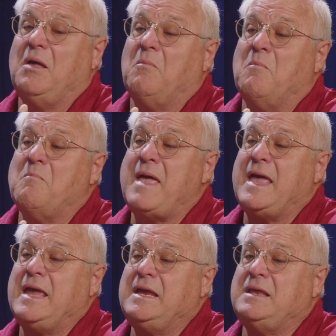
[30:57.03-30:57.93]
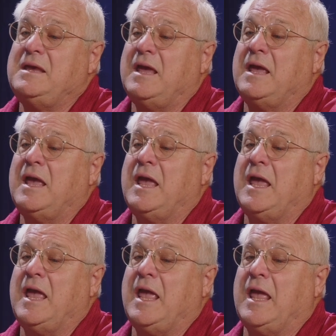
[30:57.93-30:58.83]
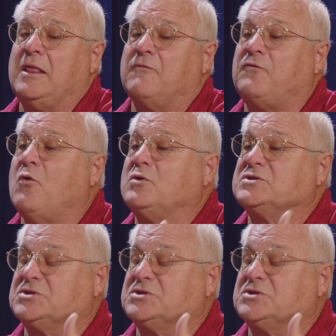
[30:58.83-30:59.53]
made and the focus